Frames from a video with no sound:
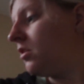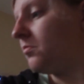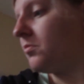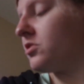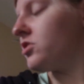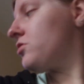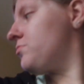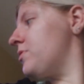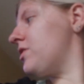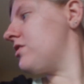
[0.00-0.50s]

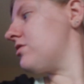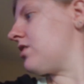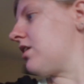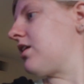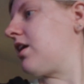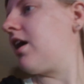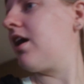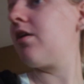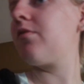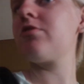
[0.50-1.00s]
But just because I
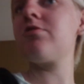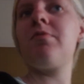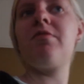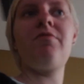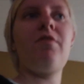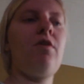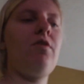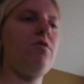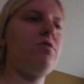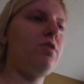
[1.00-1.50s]
can. Where's my
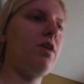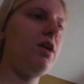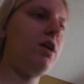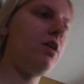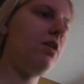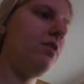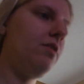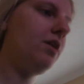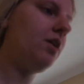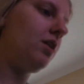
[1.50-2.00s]
phone? Oh, it's right
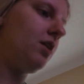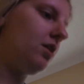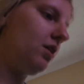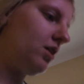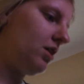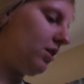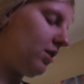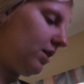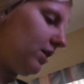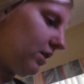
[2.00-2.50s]
here.
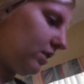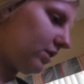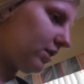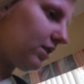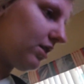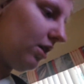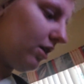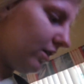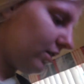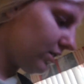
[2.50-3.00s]
And the
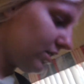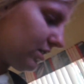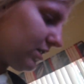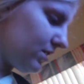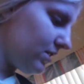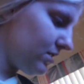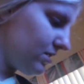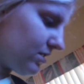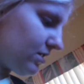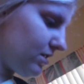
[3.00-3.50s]
car
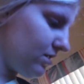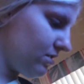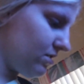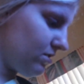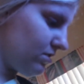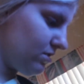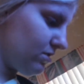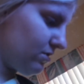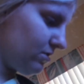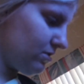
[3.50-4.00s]
key.
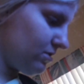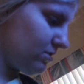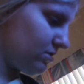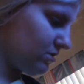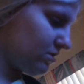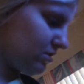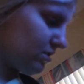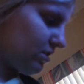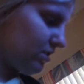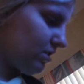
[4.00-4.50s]

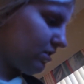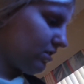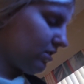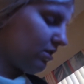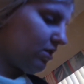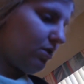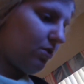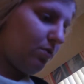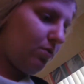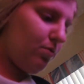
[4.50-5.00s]

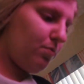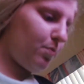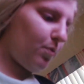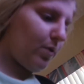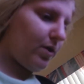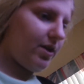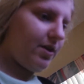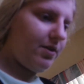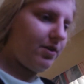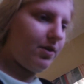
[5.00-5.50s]
Oh
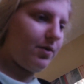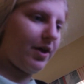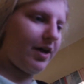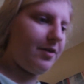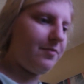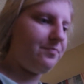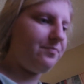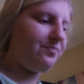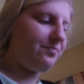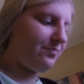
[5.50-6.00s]
boy,
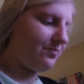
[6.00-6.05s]
okay.